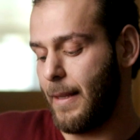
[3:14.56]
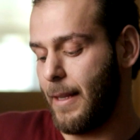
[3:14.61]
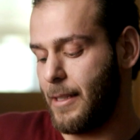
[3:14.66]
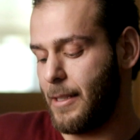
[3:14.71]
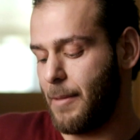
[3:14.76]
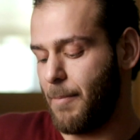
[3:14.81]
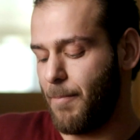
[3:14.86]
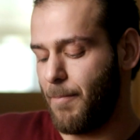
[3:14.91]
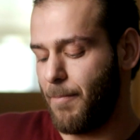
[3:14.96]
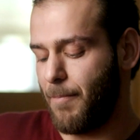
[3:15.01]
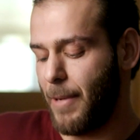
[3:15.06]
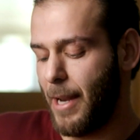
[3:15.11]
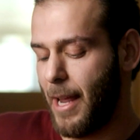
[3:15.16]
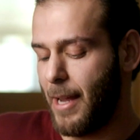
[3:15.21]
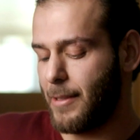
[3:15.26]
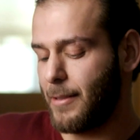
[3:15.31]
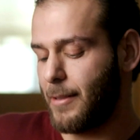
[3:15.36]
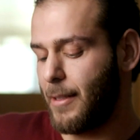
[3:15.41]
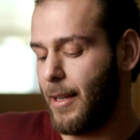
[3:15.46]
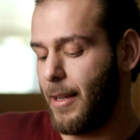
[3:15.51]
There's
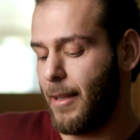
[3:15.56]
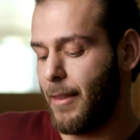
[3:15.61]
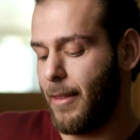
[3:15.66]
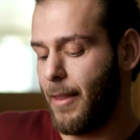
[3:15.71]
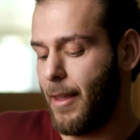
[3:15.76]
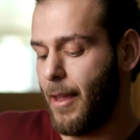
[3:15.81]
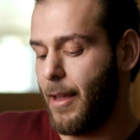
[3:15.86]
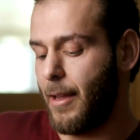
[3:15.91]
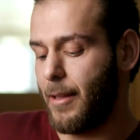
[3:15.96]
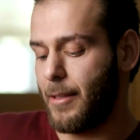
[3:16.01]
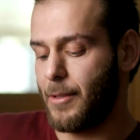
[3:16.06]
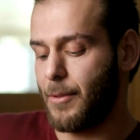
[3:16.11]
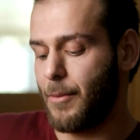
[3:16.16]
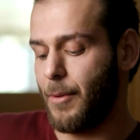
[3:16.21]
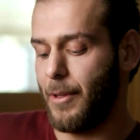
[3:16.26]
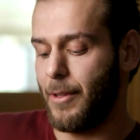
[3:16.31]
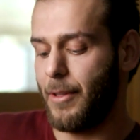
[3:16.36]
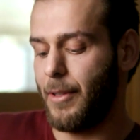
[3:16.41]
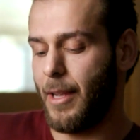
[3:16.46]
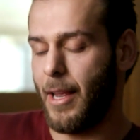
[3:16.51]
plastic things
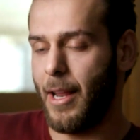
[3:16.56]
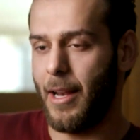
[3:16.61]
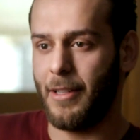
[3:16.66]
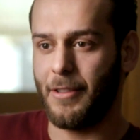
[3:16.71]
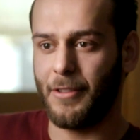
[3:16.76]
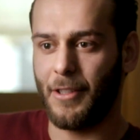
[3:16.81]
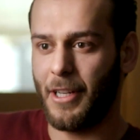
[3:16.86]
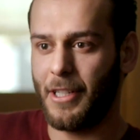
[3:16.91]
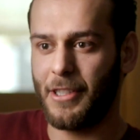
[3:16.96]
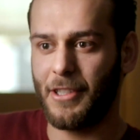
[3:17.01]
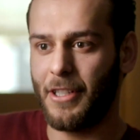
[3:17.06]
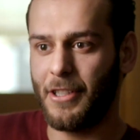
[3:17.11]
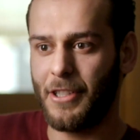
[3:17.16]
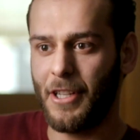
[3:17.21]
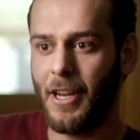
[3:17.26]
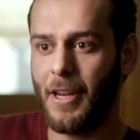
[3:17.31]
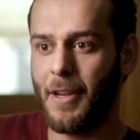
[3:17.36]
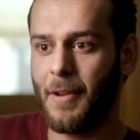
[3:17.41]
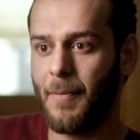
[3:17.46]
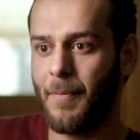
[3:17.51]
with
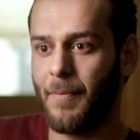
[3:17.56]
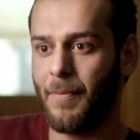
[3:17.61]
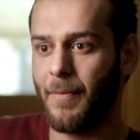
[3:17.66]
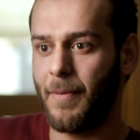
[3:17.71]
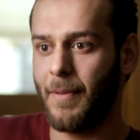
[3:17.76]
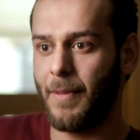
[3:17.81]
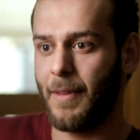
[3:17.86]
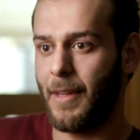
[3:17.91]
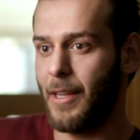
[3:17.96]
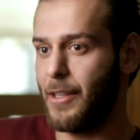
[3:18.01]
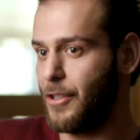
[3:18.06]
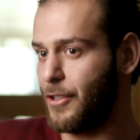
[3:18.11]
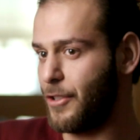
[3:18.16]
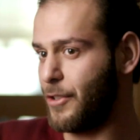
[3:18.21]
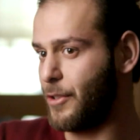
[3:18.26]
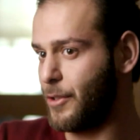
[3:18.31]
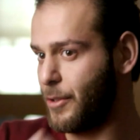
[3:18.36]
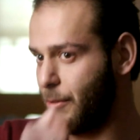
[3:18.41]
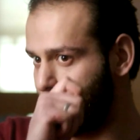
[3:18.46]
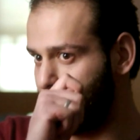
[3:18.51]
electricity. They
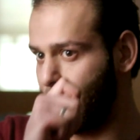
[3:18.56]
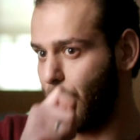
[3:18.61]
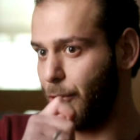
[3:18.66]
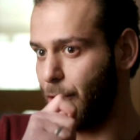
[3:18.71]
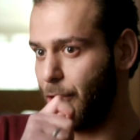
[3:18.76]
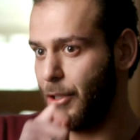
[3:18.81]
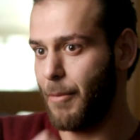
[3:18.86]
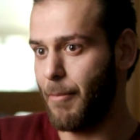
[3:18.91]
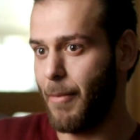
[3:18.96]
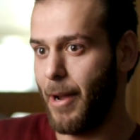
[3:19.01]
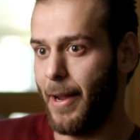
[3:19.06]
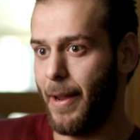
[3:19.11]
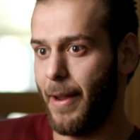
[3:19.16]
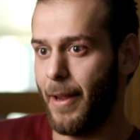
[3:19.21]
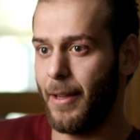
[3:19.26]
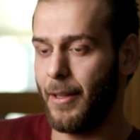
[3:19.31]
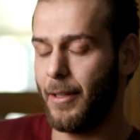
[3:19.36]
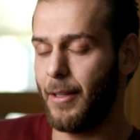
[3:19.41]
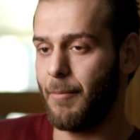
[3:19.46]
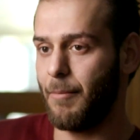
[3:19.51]
just put it in my
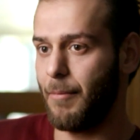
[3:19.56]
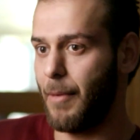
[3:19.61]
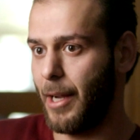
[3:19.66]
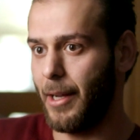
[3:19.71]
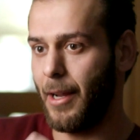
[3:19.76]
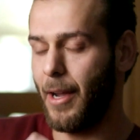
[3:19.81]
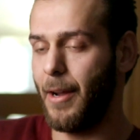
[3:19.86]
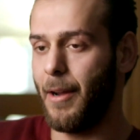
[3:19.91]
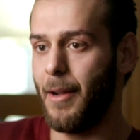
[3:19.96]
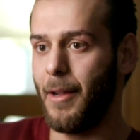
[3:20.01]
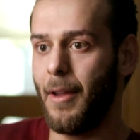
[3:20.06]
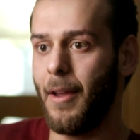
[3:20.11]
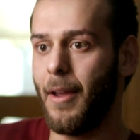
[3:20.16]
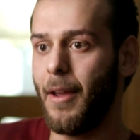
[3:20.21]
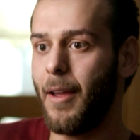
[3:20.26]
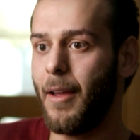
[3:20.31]
hand, my eye.